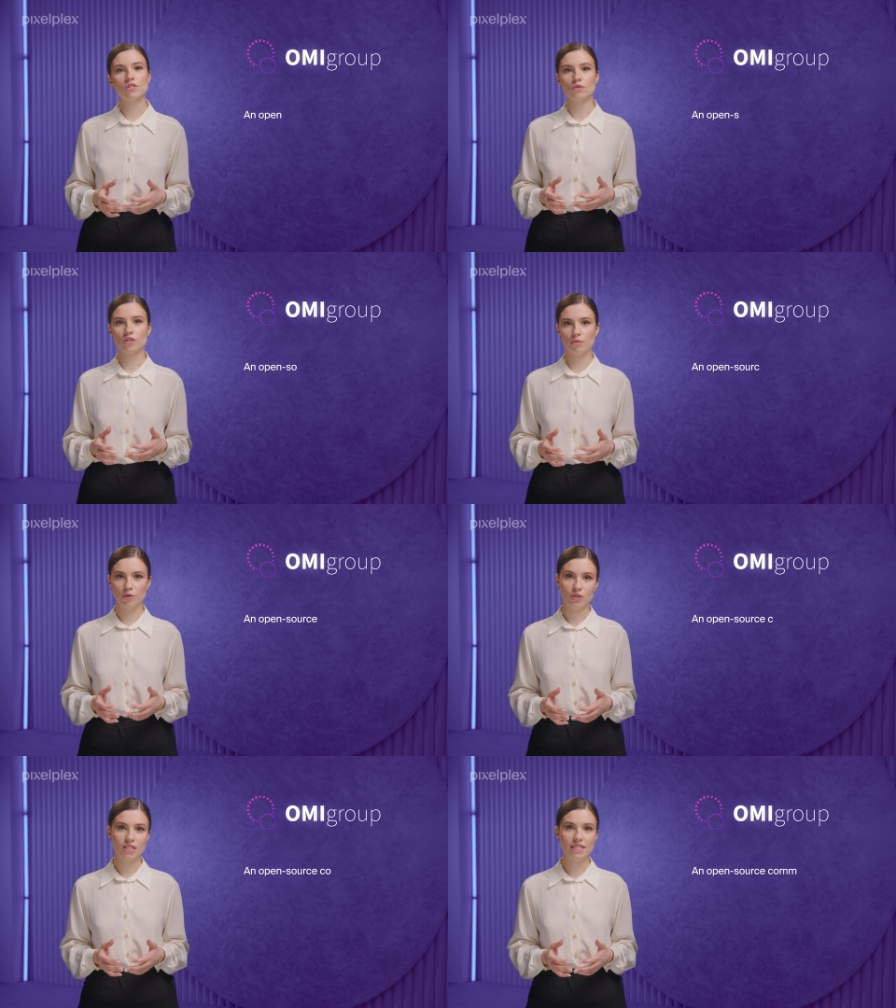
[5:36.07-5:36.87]
source
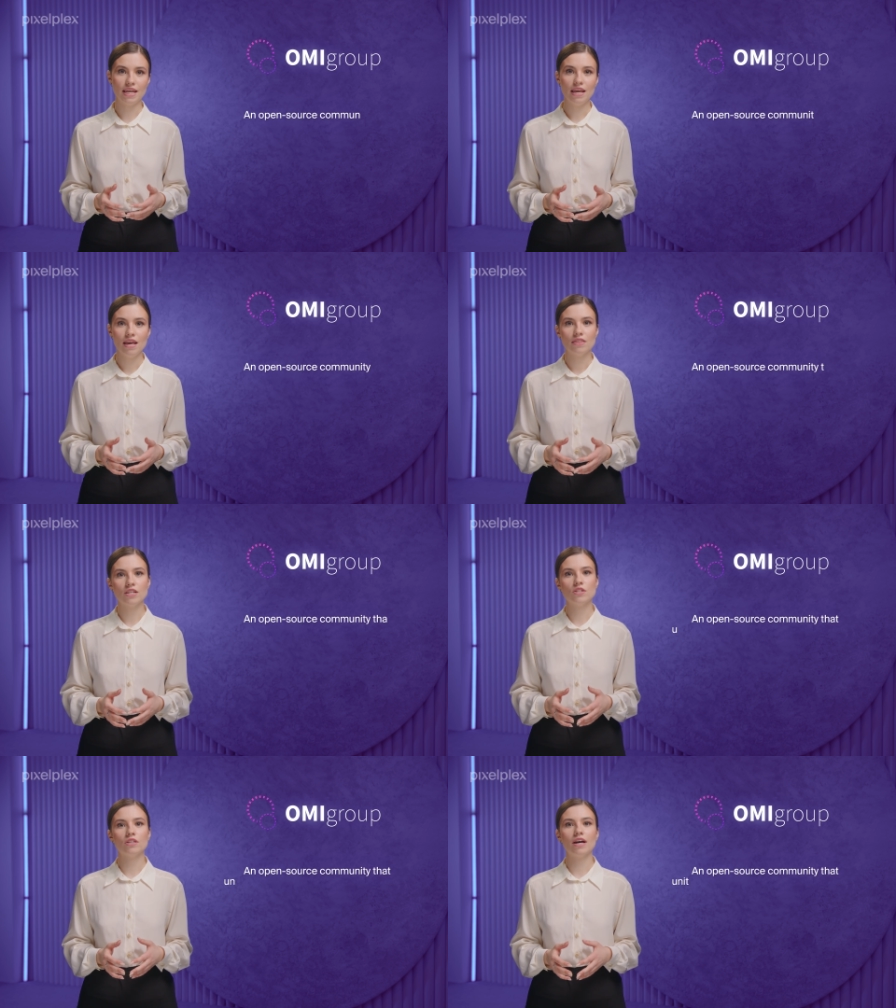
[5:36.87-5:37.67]
community
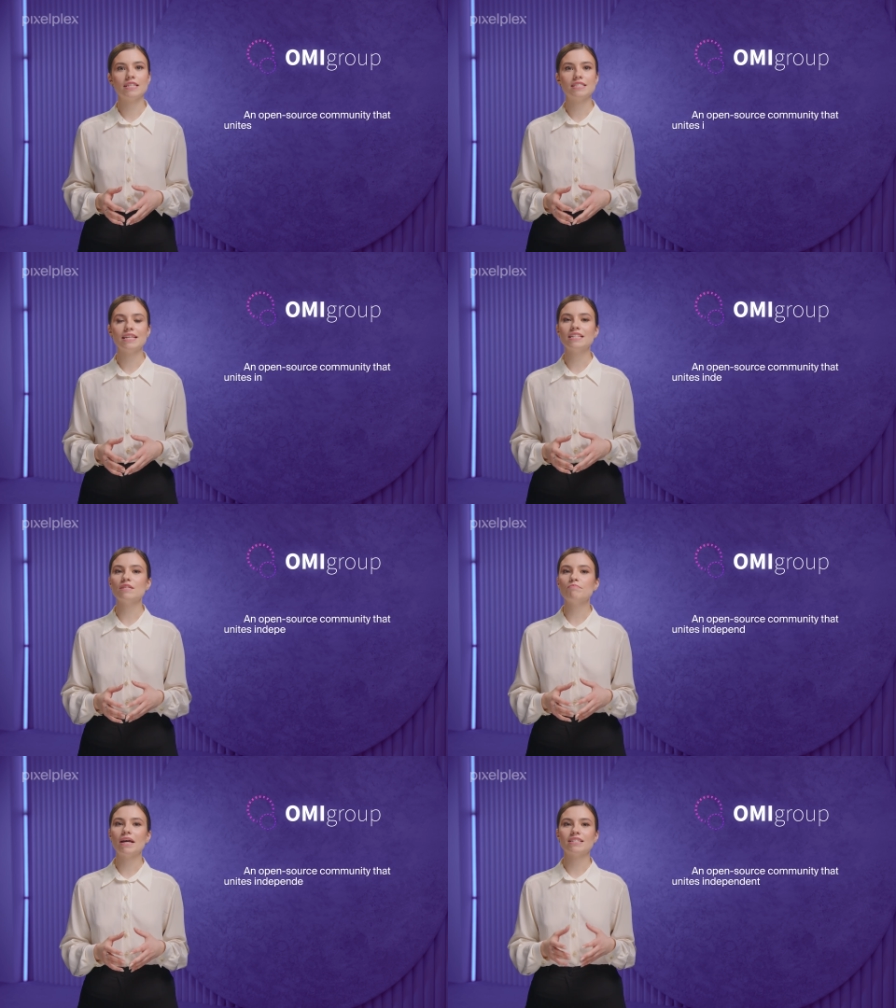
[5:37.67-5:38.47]
that unites
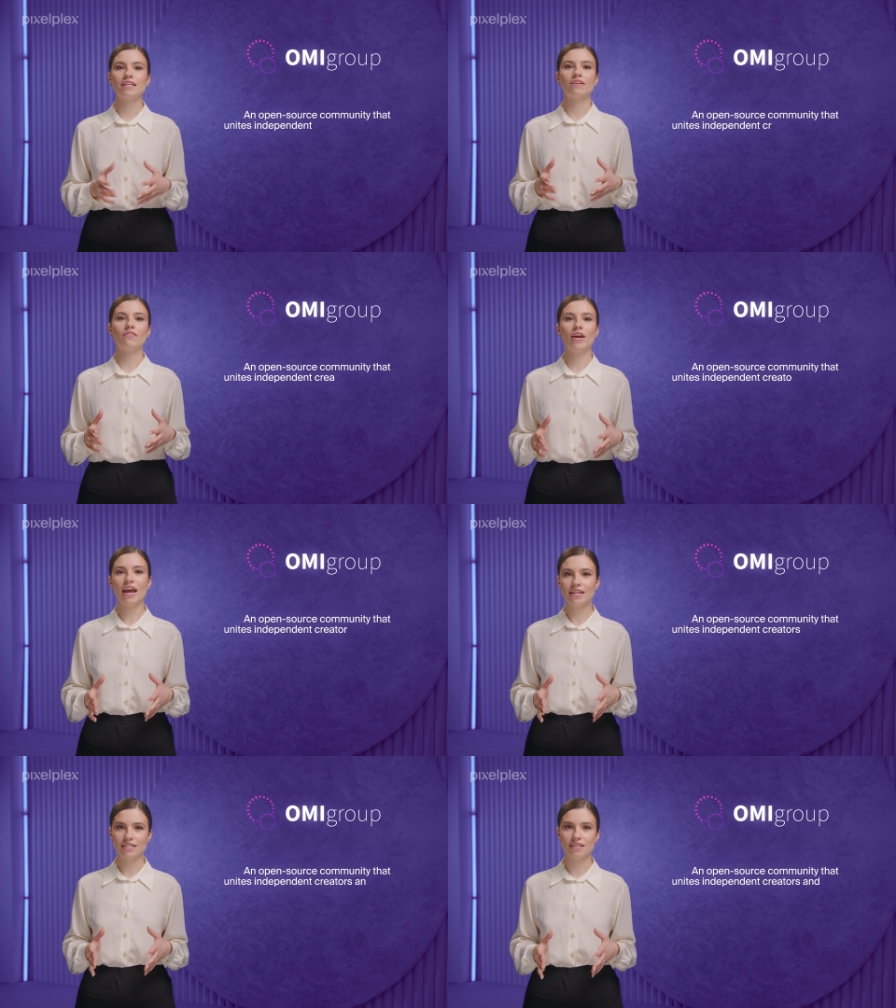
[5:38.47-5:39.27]
independent
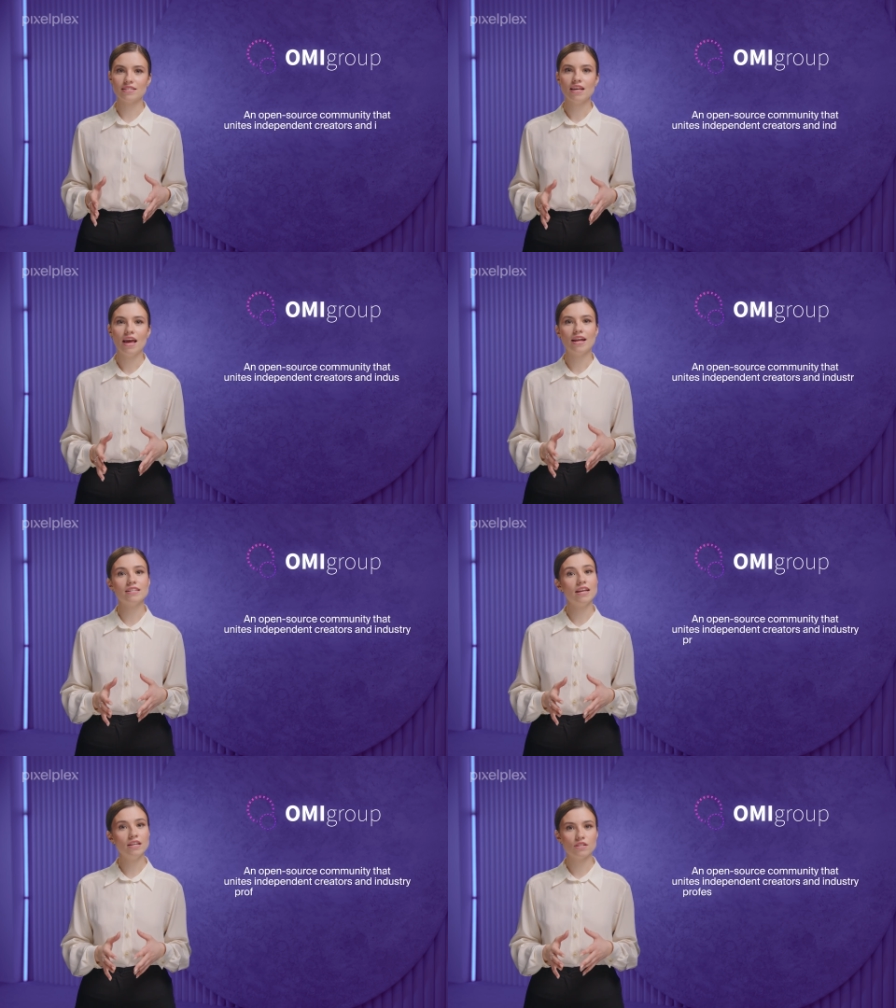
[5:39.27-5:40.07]
creators
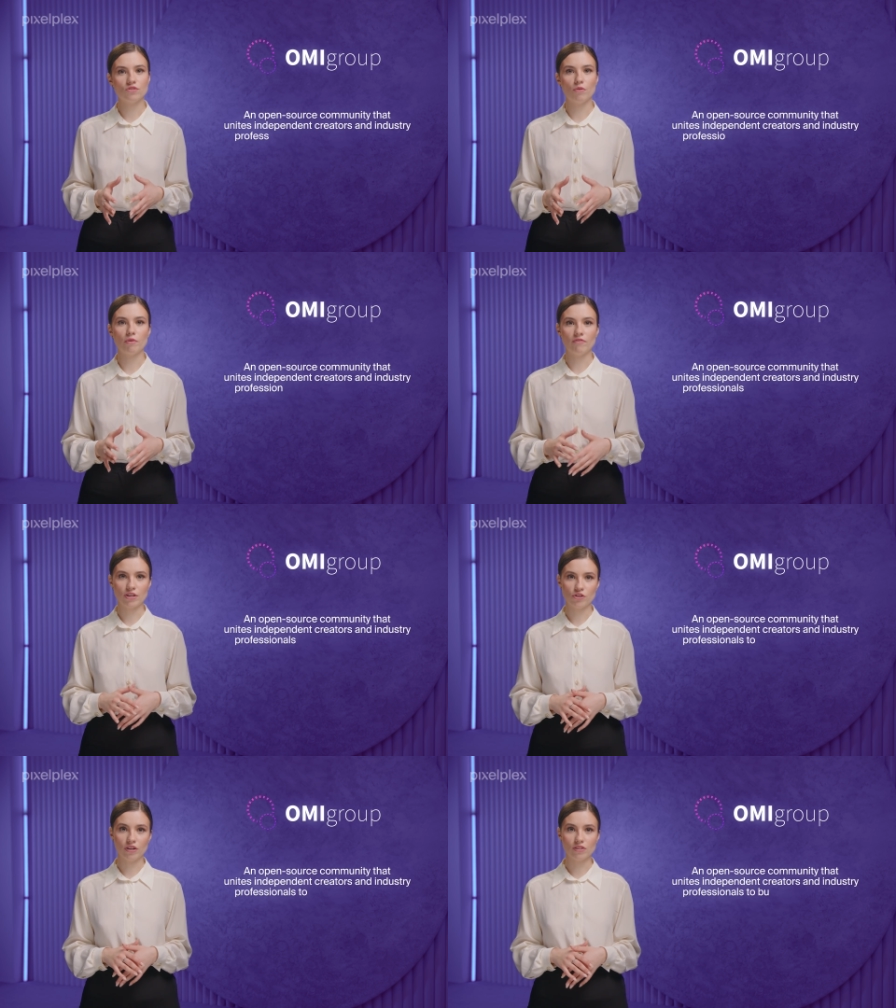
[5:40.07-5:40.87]
and industry
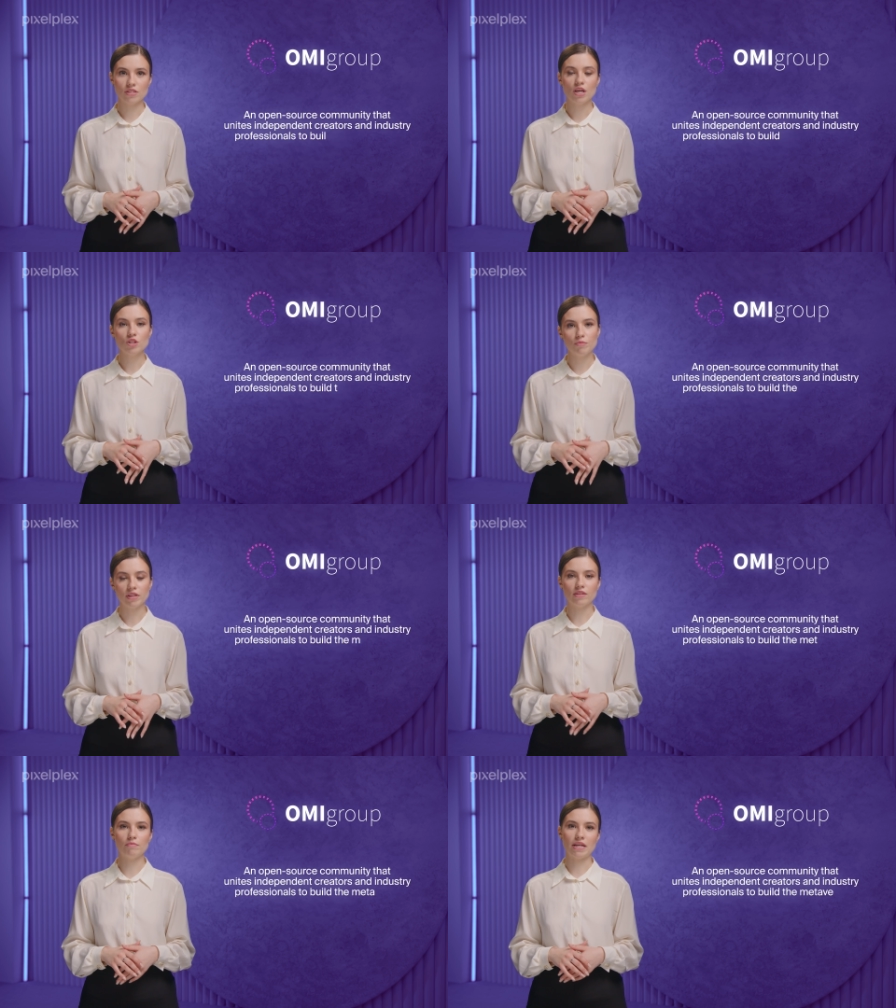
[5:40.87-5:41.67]
professionals to
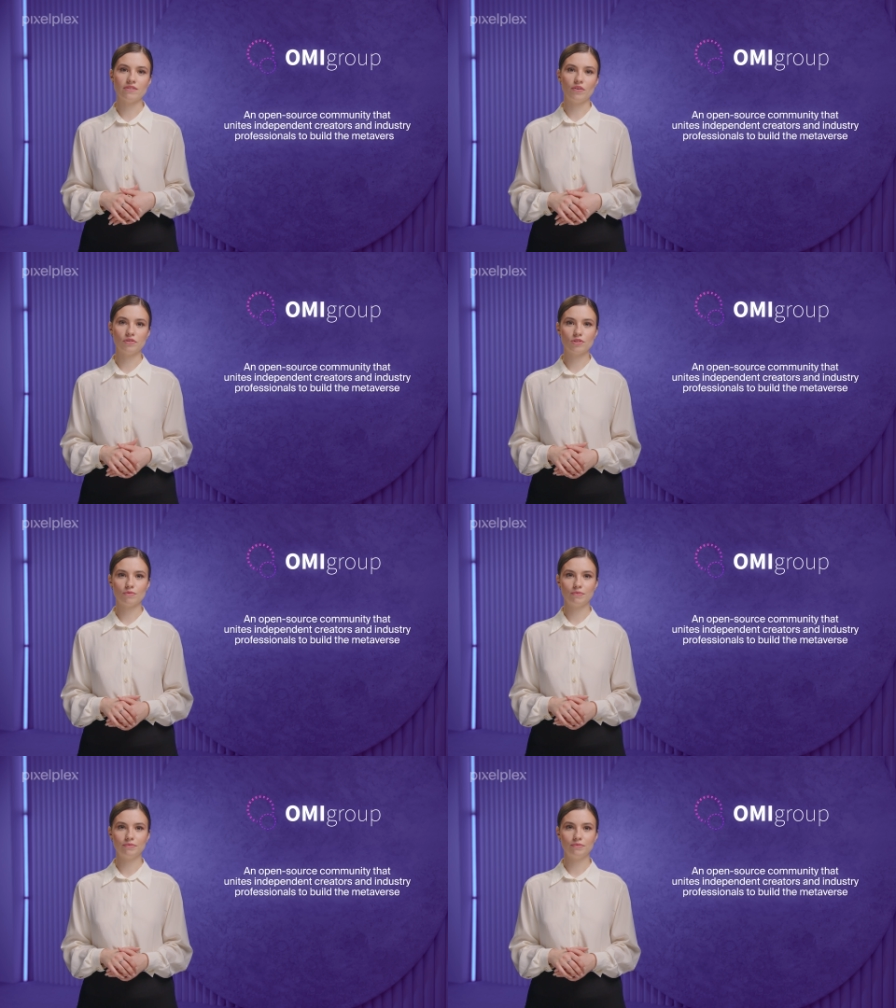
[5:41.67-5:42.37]
build the metaverse.